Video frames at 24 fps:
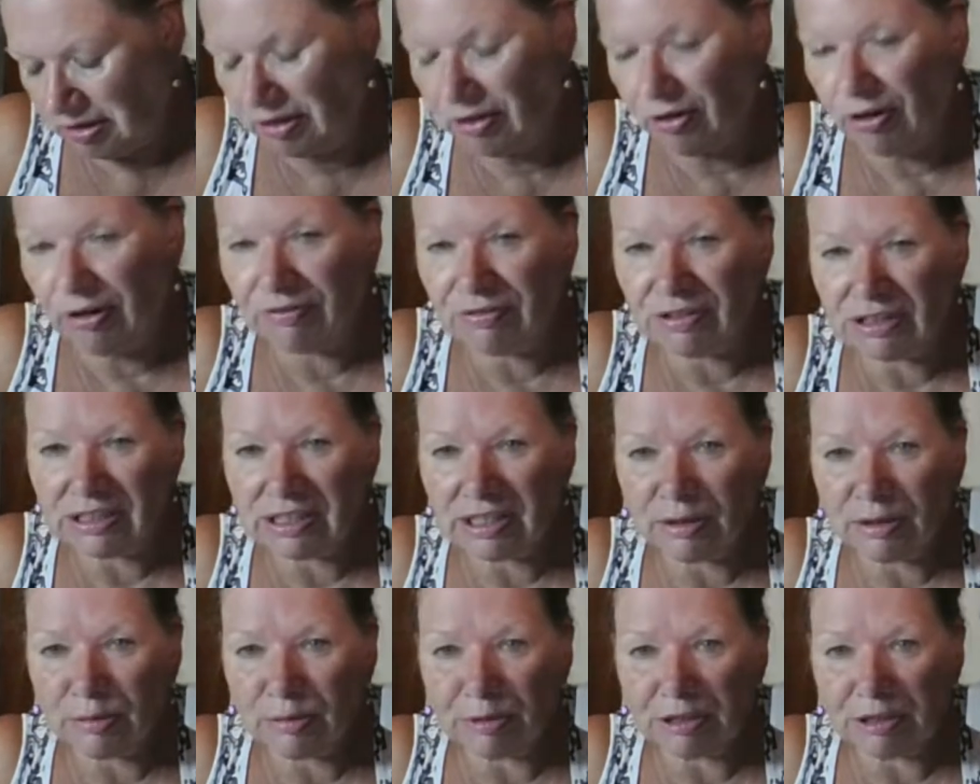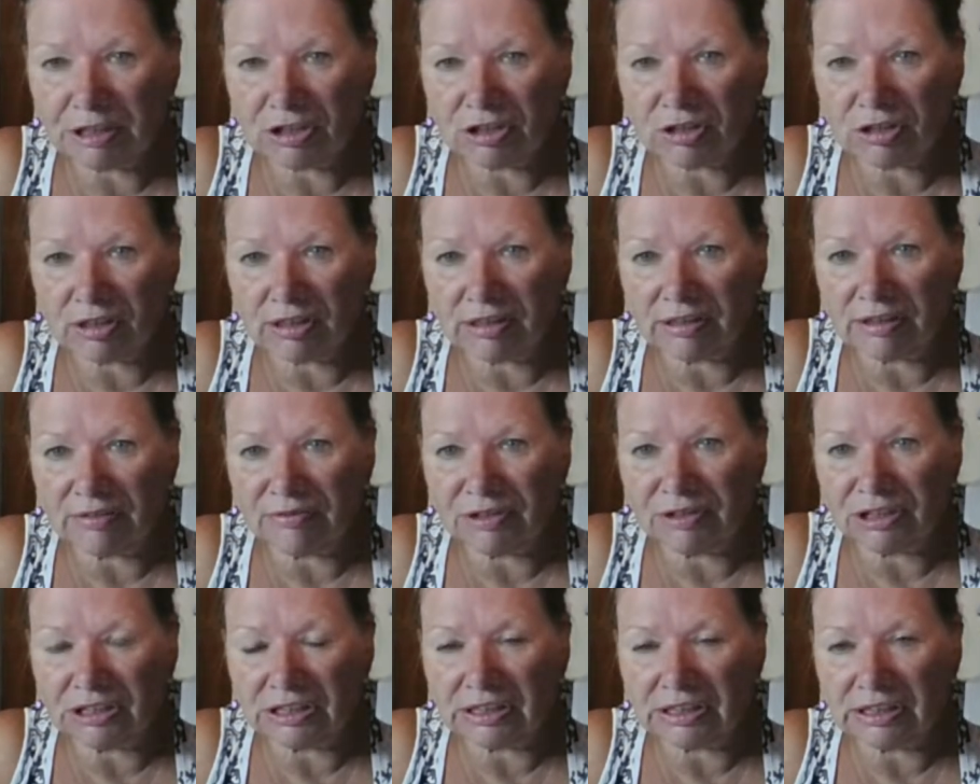You'll have to send a picture. I'd
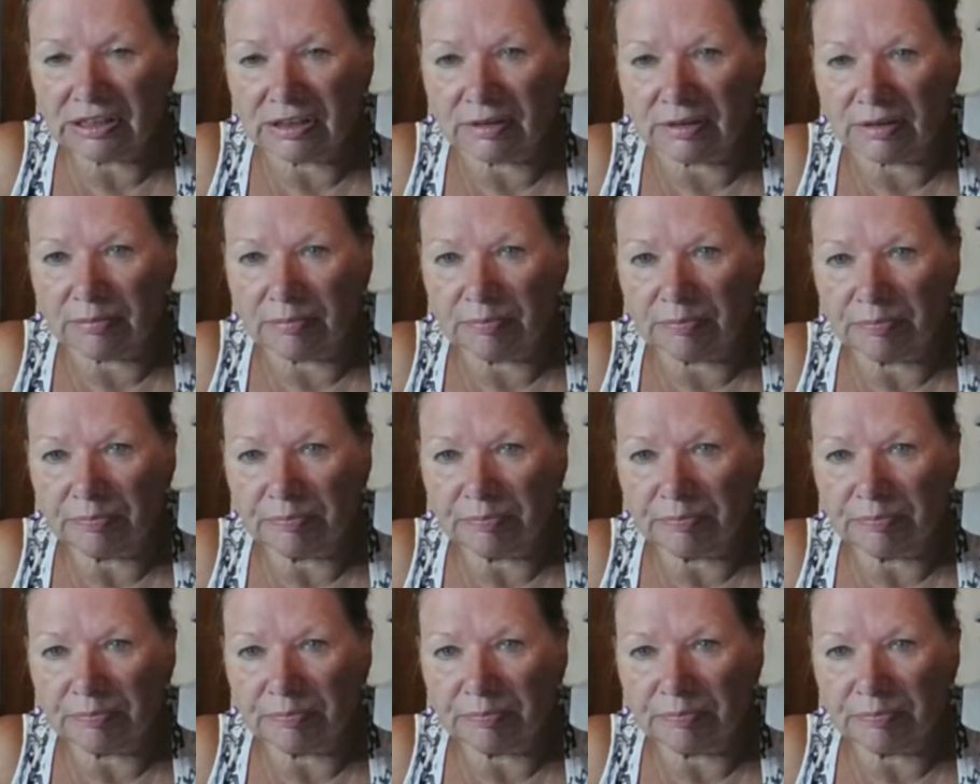love to see it.